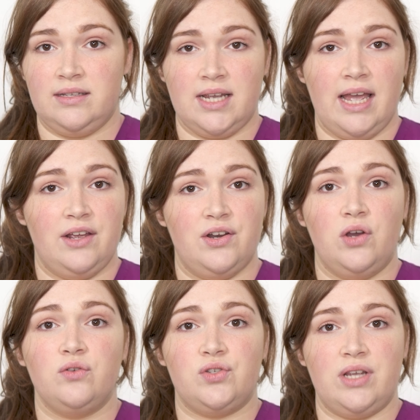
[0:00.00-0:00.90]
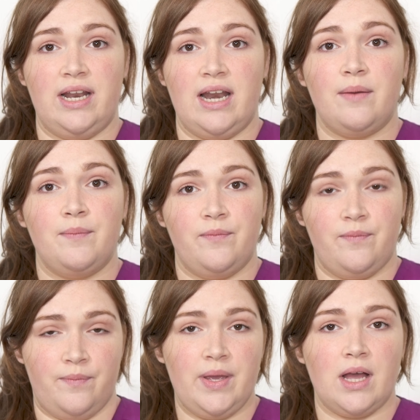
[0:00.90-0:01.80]
diagnose and
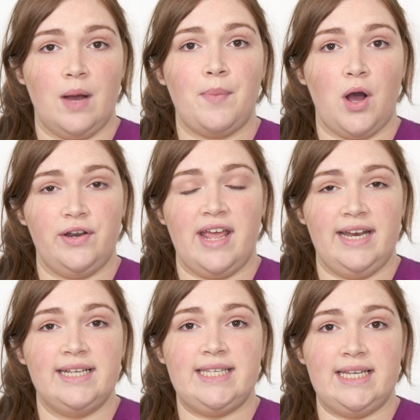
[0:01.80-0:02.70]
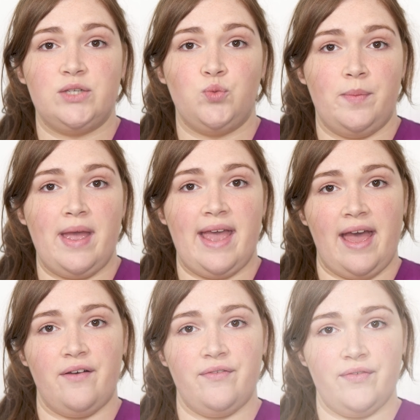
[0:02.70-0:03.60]
pick up on any cysts we may
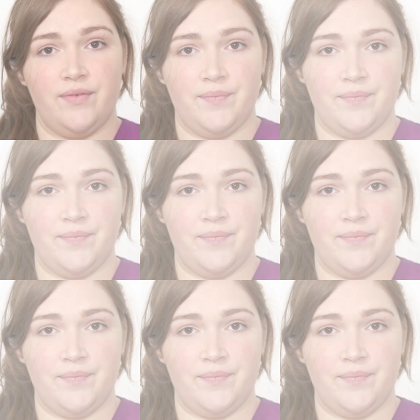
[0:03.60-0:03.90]
have.